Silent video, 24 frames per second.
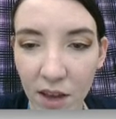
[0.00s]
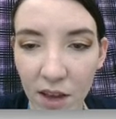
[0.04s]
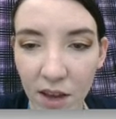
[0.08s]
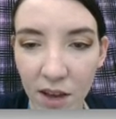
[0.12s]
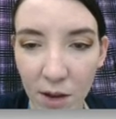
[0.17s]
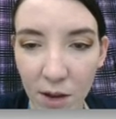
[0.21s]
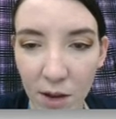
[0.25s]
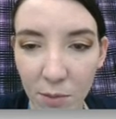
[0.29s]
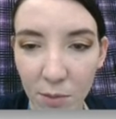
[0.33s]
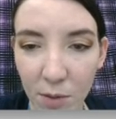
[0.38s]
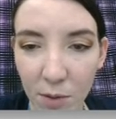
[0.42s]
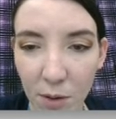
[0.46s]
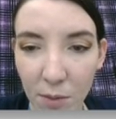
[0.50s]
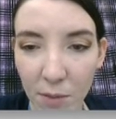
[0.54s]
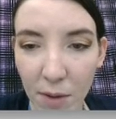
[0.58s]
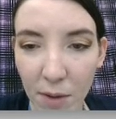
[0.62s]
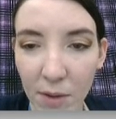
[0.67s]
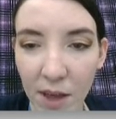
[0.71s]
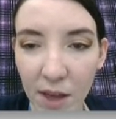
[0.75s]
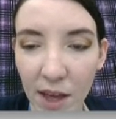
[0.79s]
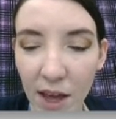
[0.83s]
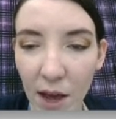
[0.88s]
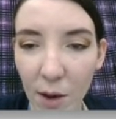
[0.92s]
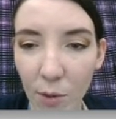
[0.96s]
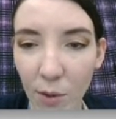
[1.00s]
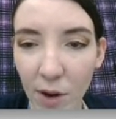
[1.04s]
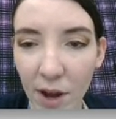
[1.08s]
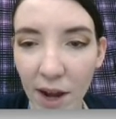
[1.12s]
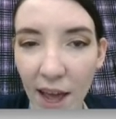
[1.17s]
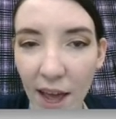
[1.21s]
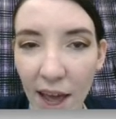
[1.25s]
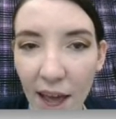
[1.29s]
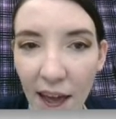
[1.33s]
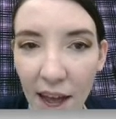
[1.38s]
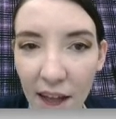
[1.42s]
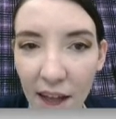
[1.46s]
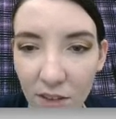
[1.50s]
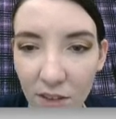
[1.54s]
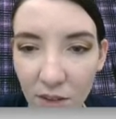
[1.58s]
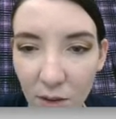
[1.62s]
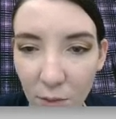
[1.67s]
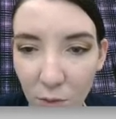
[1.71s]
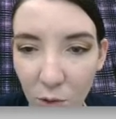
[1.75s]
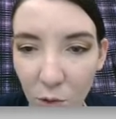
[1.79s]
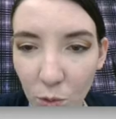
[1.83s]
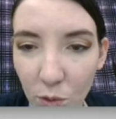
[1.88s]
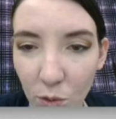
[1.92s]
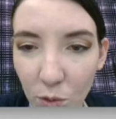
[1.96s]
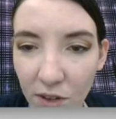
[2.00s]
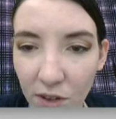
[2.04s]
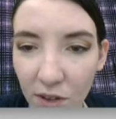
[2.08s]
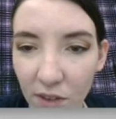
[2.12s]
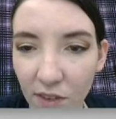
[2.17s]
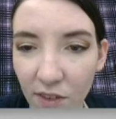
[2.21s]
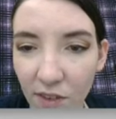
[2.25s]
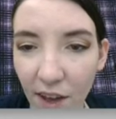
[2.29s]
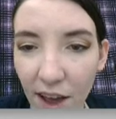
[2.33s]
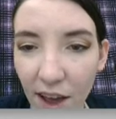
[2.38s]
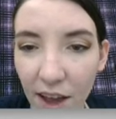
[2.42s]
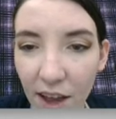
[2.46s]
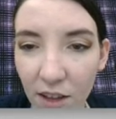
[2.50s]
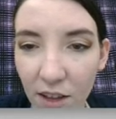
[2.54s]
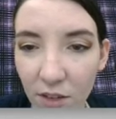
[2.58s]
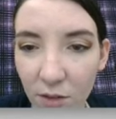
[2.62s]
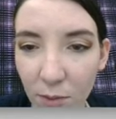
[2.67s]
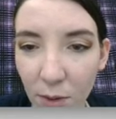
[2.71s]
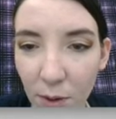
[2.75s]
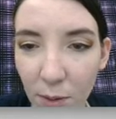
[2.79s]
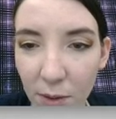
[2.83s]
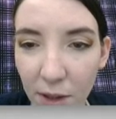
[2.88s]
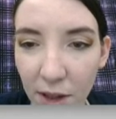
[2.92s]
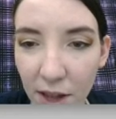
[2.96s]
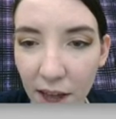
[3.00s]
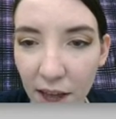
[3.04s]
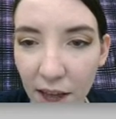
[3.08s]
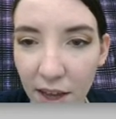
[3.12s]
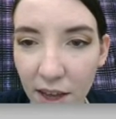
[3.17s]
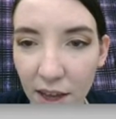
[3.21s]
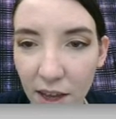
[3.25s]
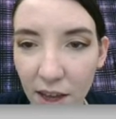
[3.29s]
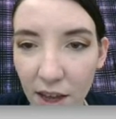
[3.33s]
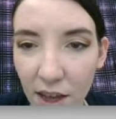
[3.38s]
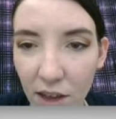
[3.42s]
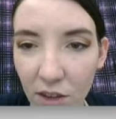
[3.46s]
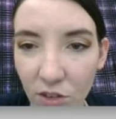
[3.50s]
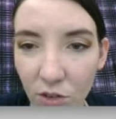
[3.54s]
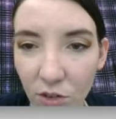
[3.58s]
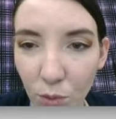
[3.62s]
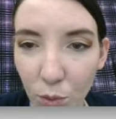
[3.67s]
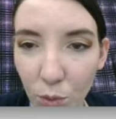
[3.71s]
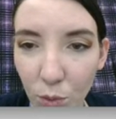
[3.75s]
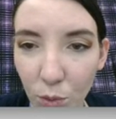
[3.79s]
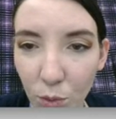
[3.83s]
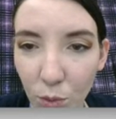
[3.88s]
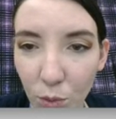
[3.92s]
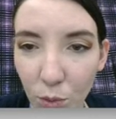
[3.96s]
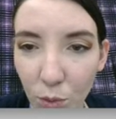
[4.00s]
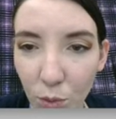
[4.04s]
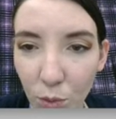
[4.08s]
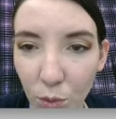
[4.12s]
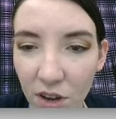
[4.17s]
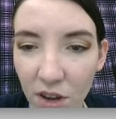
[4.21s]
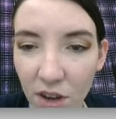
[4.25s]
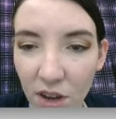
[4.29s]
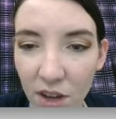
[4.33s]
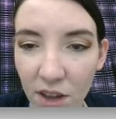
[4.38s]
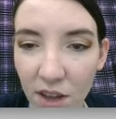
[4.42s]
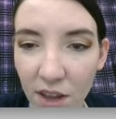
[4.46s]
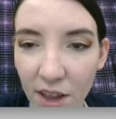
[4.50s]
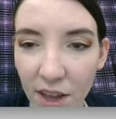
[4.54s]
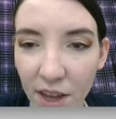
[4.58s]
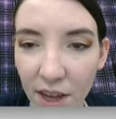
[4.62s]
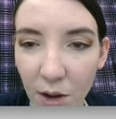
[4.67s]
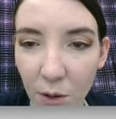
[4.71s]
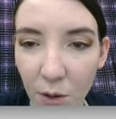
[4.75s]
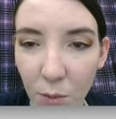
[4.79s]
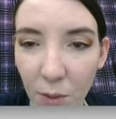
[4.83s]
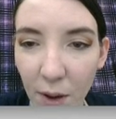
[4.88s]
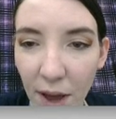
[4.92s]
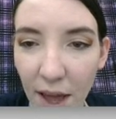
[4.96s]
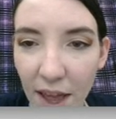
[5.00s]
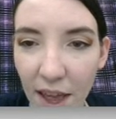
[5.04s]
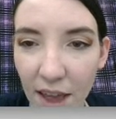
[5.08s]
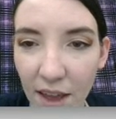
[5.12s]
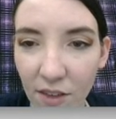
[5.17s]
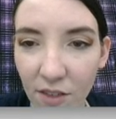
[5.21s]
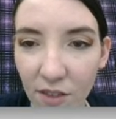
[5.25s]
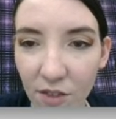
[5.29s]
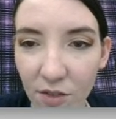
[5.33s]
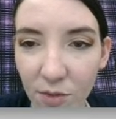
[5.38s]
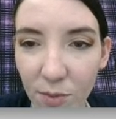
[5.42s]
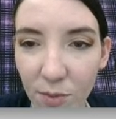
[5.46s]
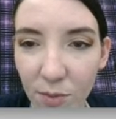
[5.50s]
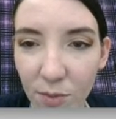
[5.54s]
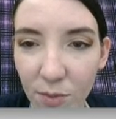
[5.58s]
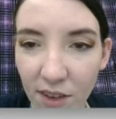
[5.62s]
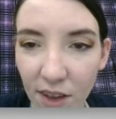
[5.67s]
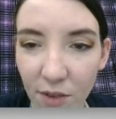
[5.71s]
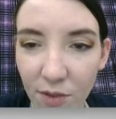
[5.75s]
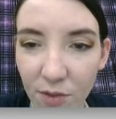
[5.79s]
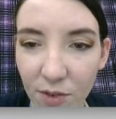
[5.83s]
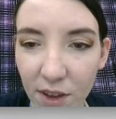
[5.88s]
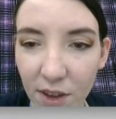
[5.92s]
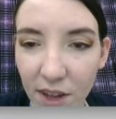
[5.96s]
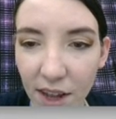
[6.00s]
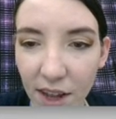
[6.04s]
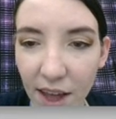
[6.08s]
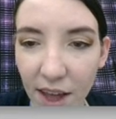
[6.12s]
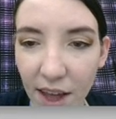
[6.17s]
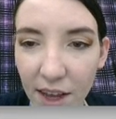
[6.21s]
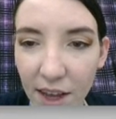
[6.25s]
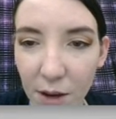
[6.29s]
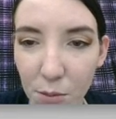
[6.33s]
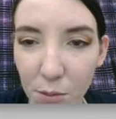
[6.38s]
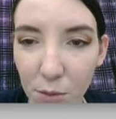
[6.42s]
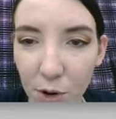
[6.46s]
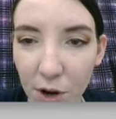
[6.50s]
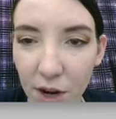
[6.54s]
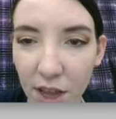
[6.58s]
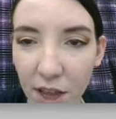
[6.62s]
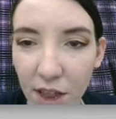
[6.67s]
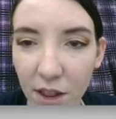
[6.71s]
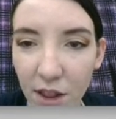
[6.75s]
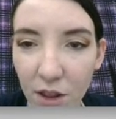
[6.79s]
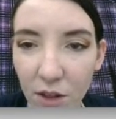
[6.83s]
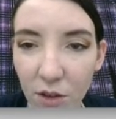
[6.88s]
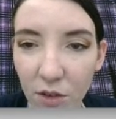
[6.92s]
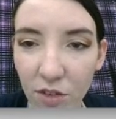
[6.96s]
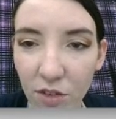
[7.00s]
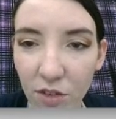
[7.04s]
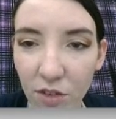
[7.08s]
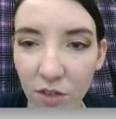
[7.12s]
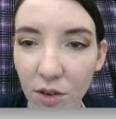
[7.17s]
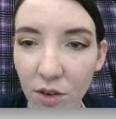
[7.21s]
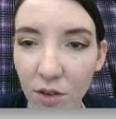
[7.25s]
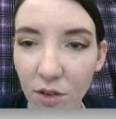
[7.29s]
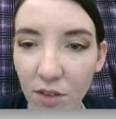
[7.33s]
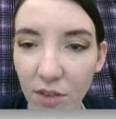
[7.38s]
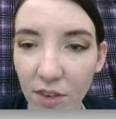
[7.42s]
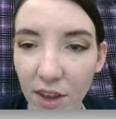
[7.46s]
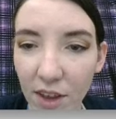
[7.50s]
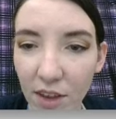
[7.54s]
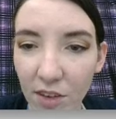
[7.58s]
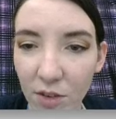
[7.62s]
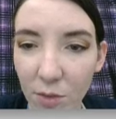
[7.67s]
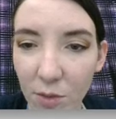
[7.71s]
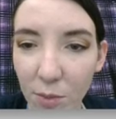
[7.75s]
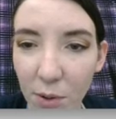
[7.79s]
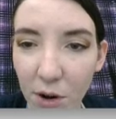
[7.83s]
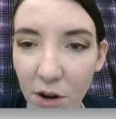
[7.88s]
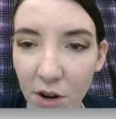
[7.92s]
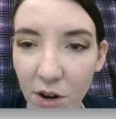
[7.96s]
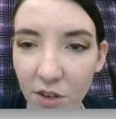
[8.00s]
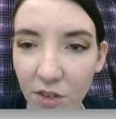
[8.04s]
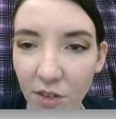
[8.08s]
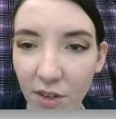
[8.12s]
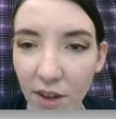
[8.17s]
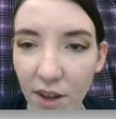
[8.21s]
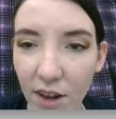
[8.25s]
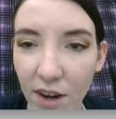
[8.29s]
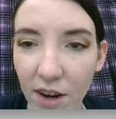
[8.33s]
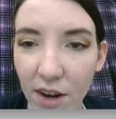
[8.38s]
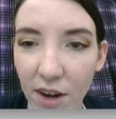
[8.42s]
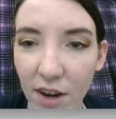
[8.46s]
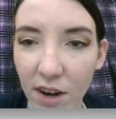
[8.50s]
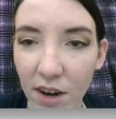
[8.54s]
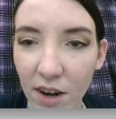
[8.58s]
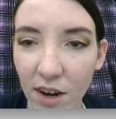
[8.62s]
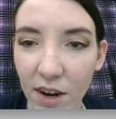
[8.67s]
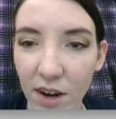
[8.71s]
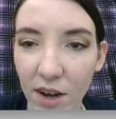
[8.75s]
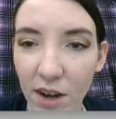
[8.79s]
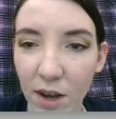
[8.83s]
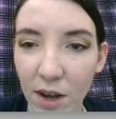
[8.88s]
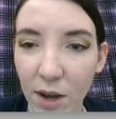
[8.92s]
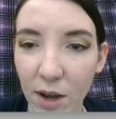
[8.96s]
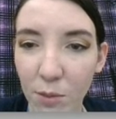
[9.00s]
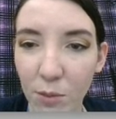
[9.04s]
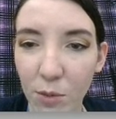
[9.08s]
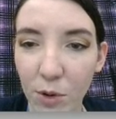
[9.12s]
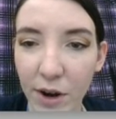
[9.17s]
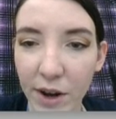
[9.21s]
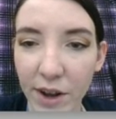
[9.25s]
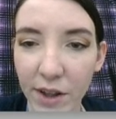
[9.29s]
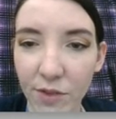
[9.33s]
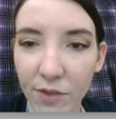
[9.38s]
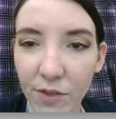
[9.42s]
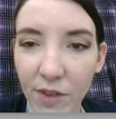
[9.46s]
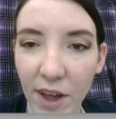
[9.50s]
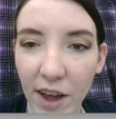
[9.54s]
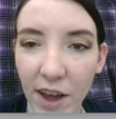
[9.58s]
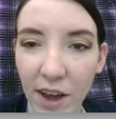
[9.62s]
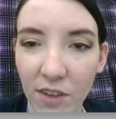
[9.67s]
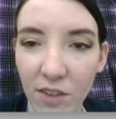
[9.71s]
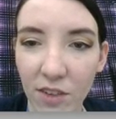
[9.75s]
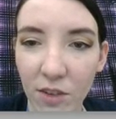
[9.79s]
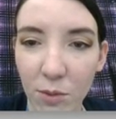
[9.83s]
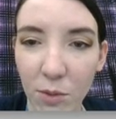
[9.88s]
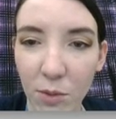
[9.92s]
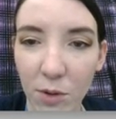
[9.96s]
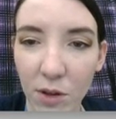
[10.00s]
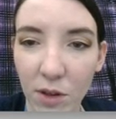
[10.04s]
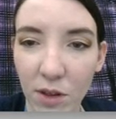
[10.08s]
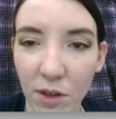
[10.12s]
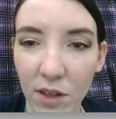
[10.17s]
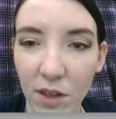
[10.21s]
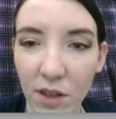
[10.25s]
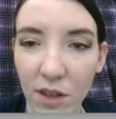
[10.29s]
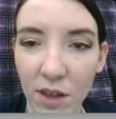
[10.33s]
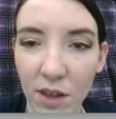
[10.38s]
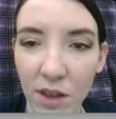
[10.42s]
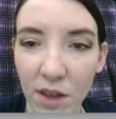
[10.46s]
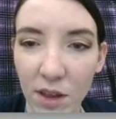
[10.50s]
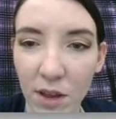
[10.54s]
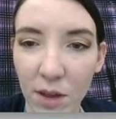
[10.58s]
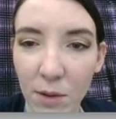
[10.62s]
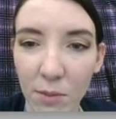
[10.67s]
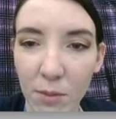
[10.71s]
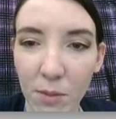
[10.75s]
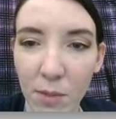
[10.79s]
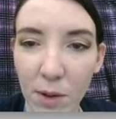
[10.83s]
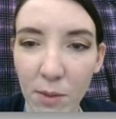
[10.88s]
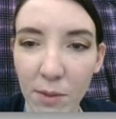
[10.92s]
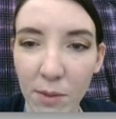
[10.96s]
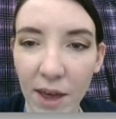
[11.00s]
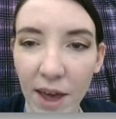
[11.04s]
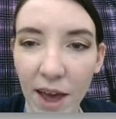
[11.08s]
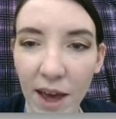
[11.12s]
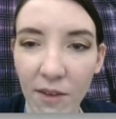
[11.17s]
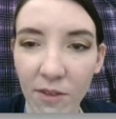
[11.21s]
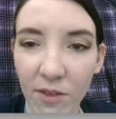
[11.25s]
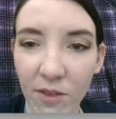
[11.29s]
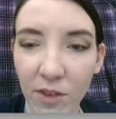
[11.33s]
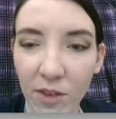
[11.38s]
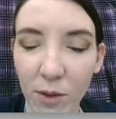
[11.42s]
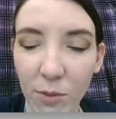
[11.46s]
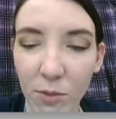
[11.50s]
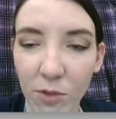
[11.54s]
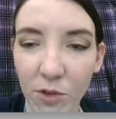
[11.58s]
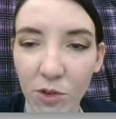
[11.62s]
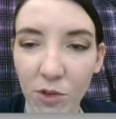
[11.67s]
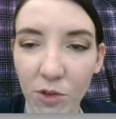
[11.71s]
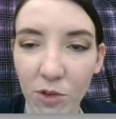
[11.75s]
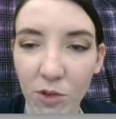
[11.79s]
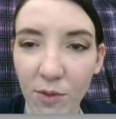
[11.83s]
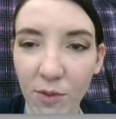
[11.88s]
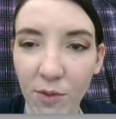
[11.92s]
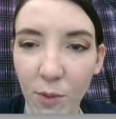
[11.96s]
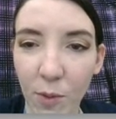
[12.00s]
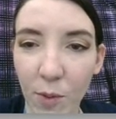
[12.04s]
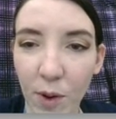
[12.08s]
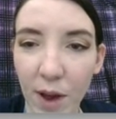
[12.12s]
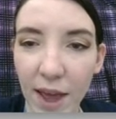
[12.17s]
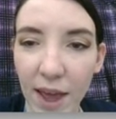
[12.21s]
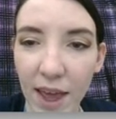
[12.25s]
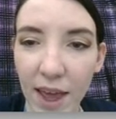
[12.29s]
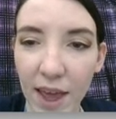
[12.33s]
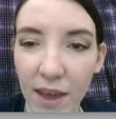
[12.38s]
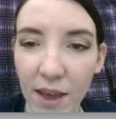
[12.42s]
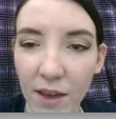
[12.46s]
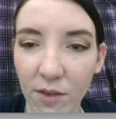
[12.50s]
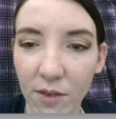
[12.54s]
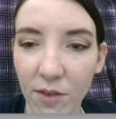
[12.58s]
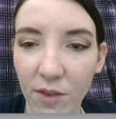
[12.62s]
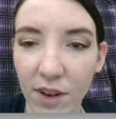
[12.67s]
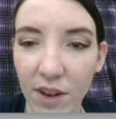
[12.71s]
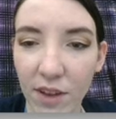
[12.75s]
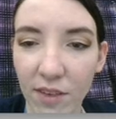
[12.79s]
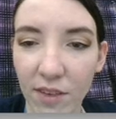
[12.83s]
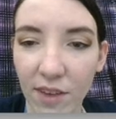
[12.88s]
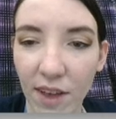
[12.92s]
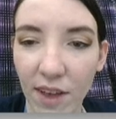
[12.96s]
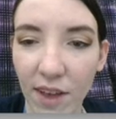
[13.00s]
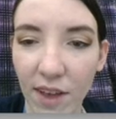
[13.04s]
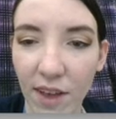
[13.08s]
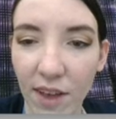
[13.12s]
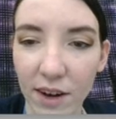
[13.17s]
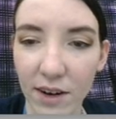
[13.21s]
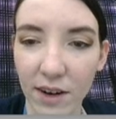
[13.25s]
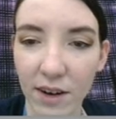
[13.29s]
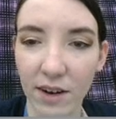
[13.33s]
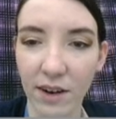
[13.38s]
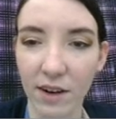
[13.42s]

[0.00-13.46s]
but maybe I want to add some cool designs, maybe like a swoosh, like a wave, because I feel like I'm pretty loosey-goosey as a person, pretty flexible, maybe have some sort of wave design.